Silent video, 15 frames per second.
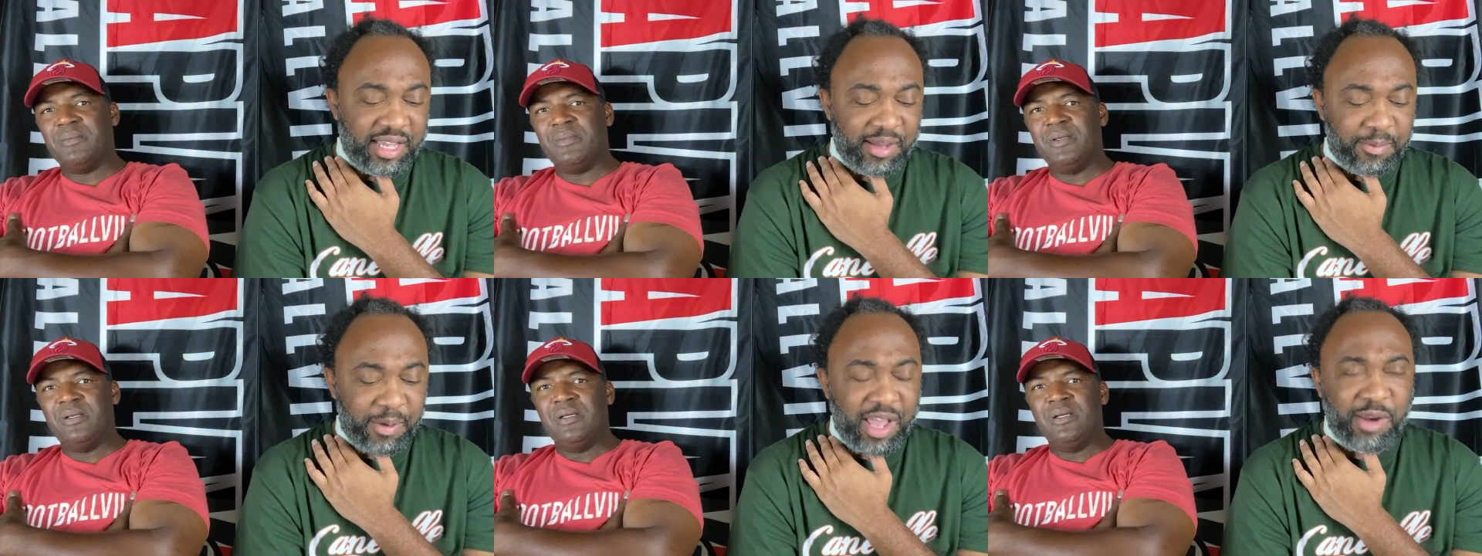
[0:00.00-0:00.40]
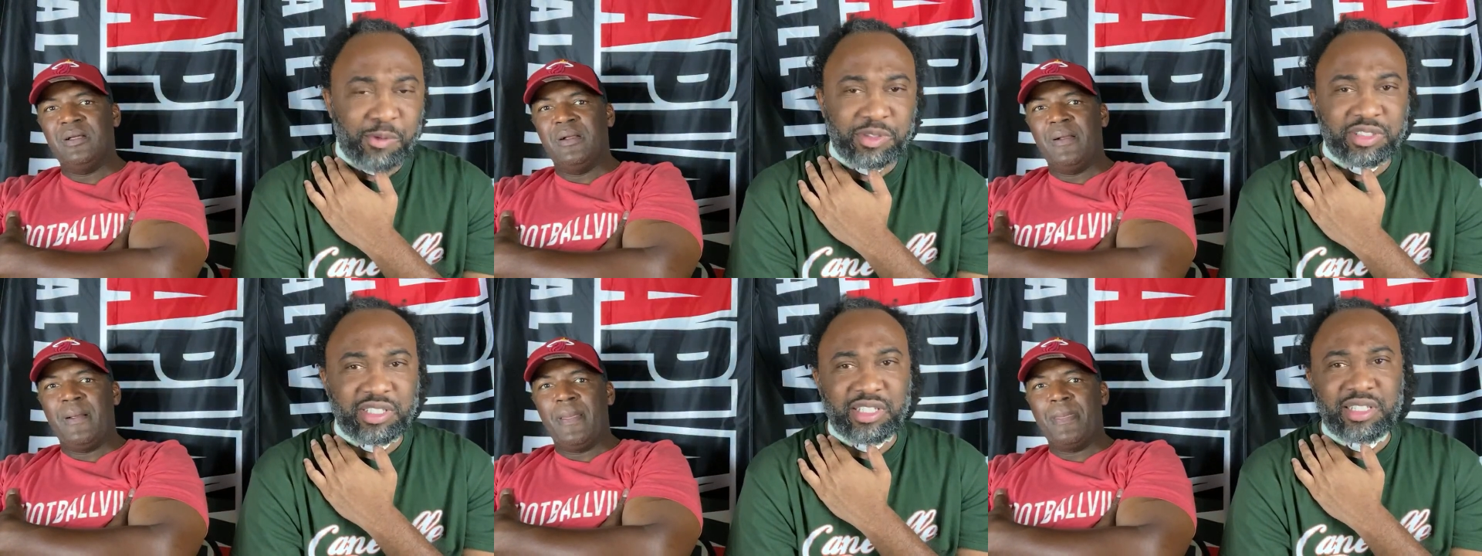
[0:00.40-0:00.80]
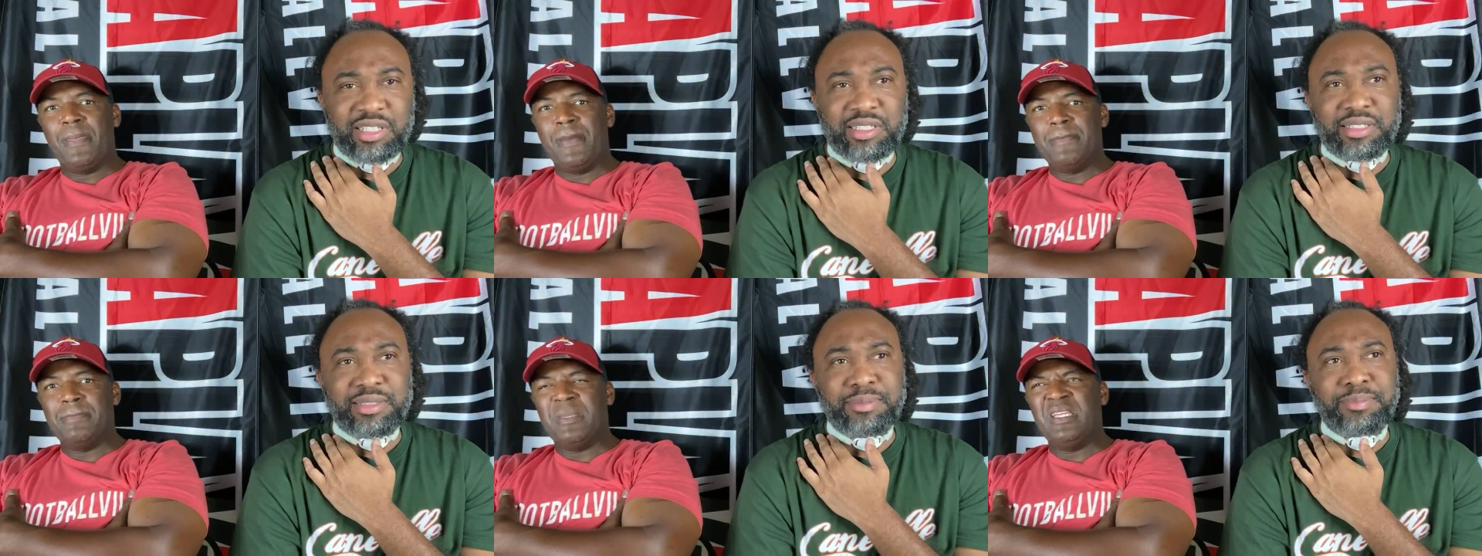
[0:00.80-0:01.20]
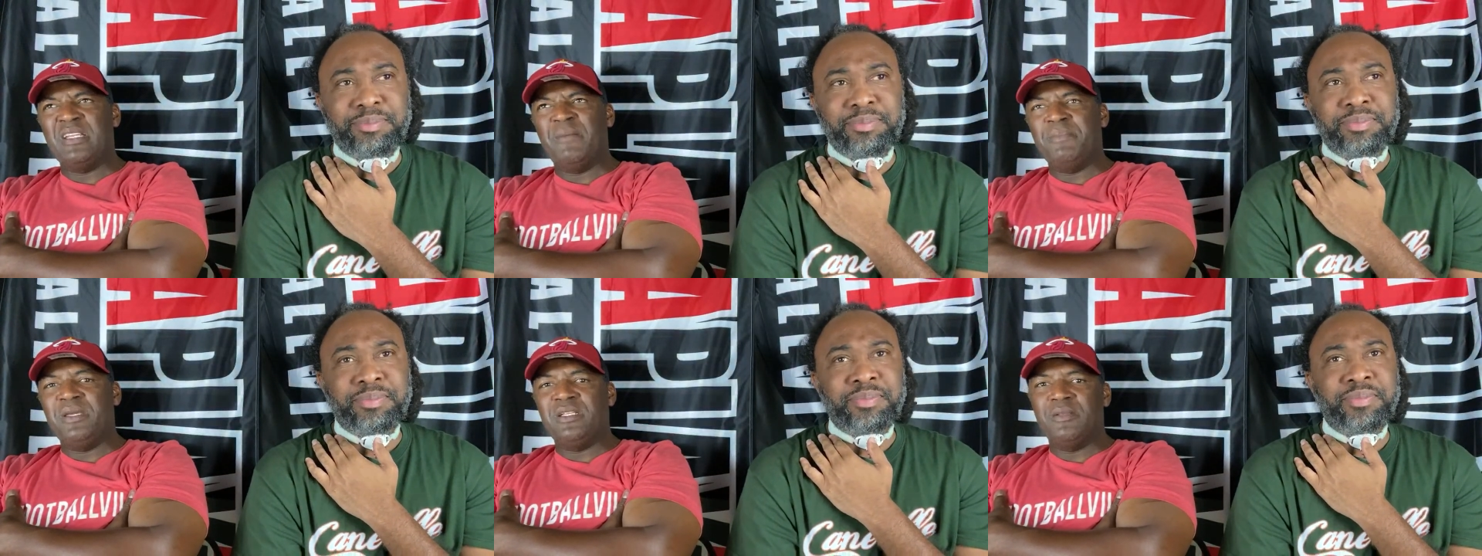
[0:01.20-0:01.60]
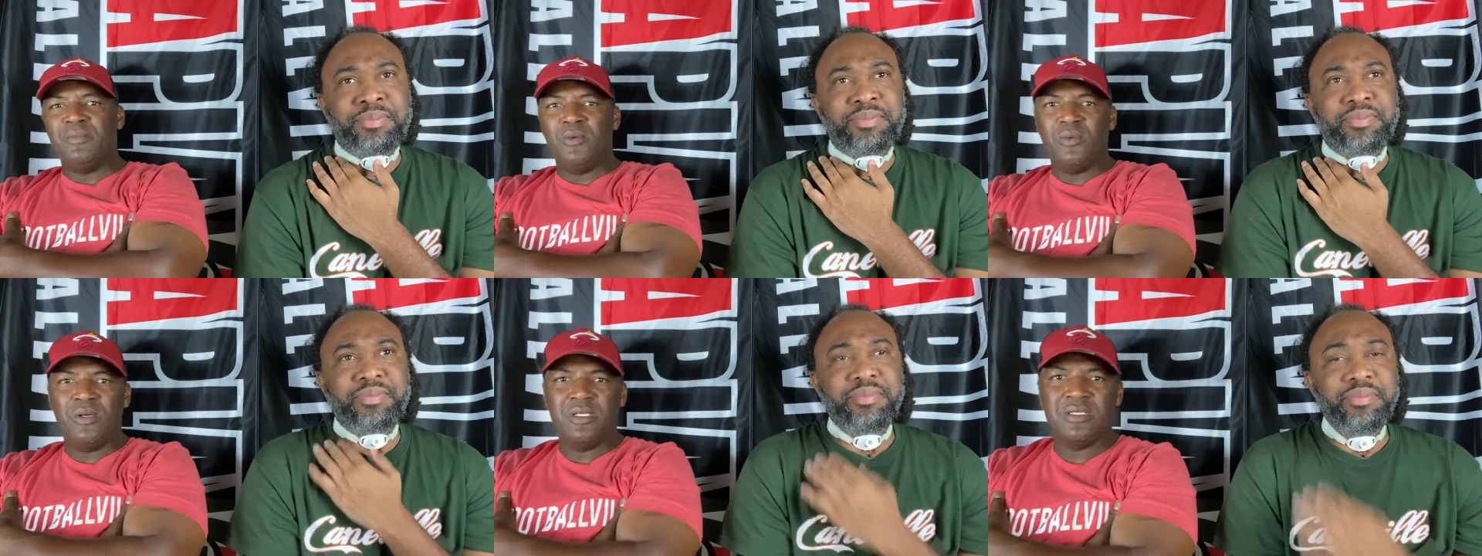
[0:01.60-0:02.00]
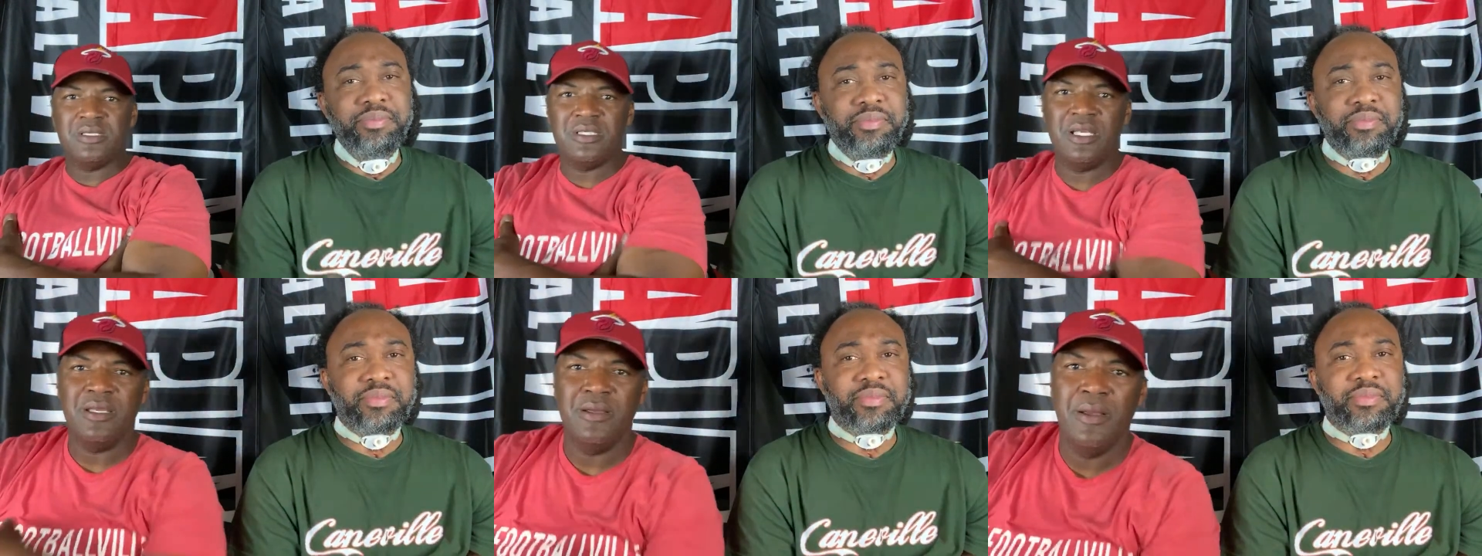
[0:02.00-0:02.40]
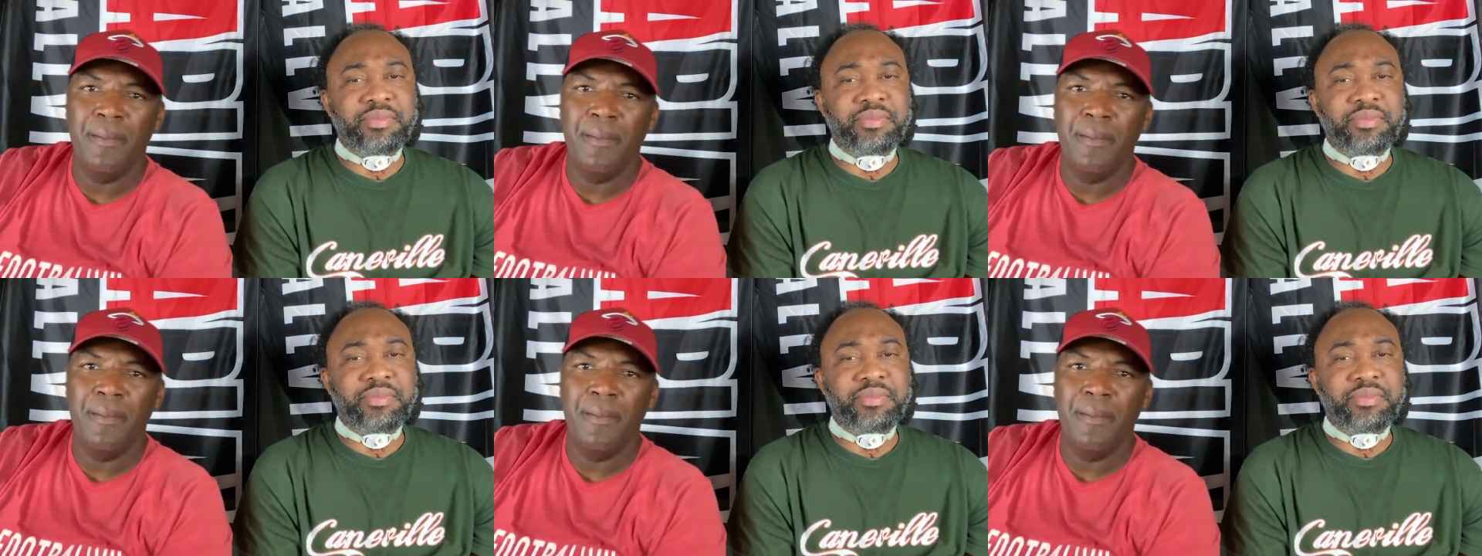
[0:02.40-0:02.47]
Speaker 1: Probably was uh. They end up being number one state.